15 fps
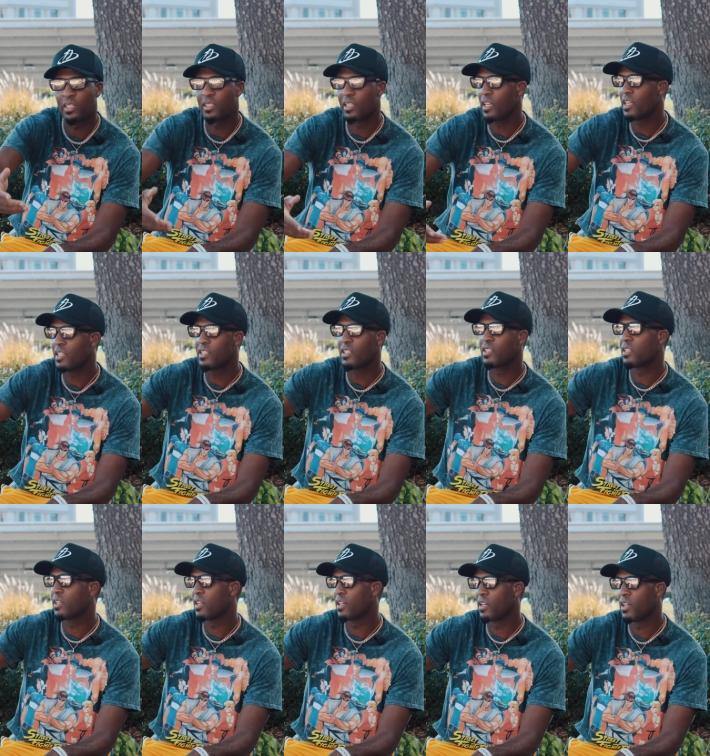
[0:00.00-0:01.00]
It's easy
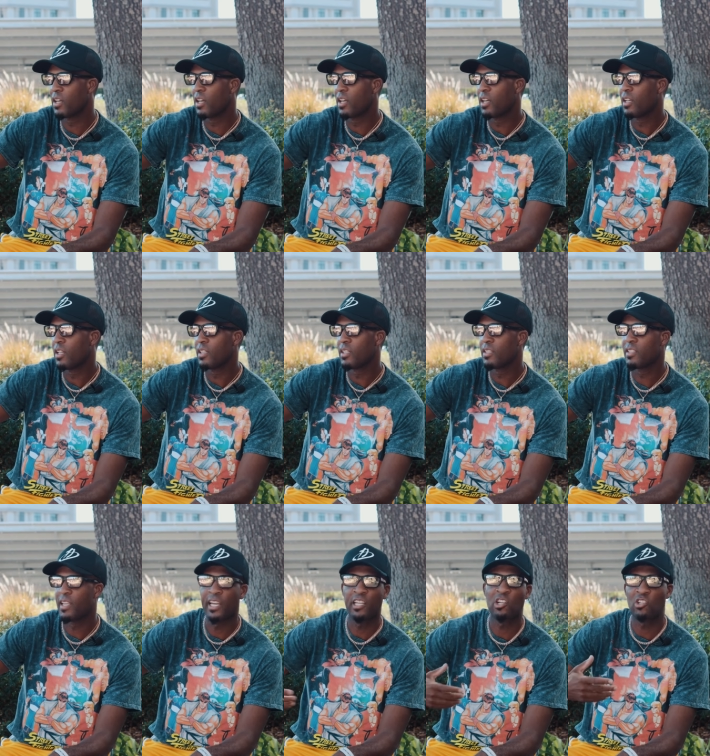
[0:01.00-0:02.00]
to
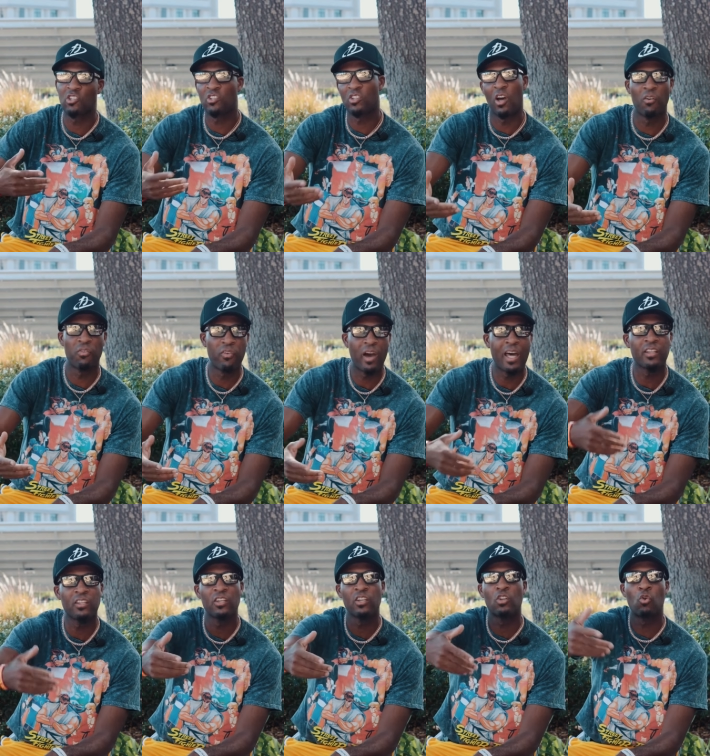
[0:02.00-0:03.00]
take yourself out
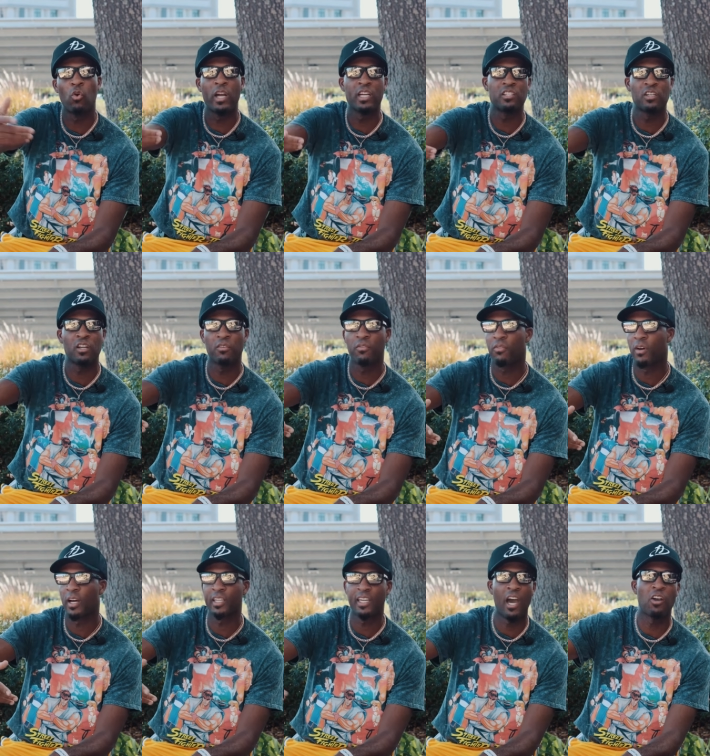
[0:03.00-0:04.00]
of the equation of
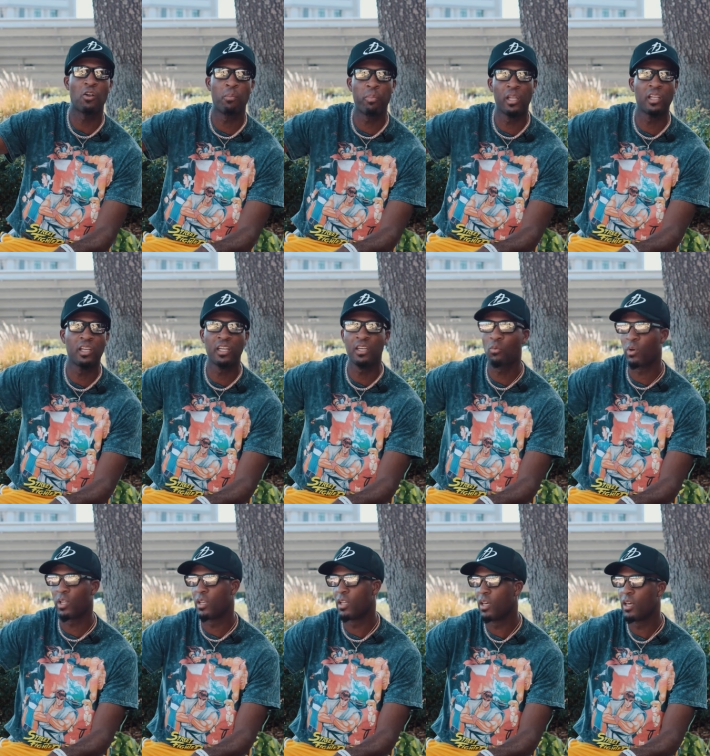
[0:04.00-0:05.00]
accountability
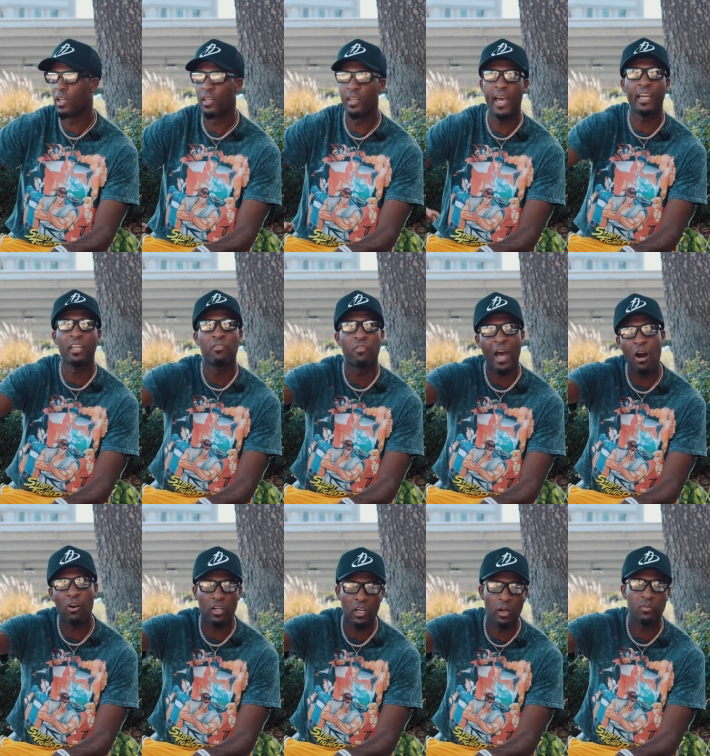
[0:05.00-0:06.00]
when negative
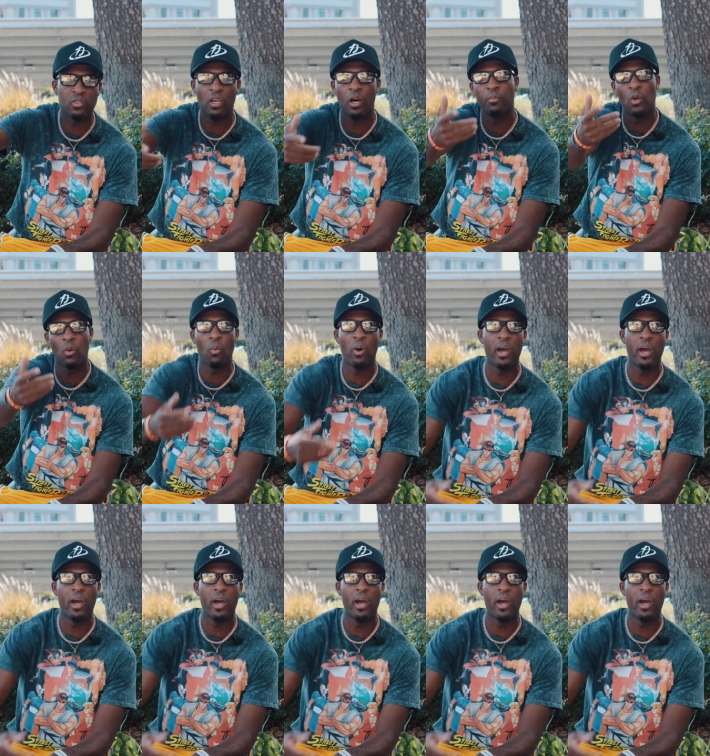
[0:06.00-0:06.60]
outcomes come your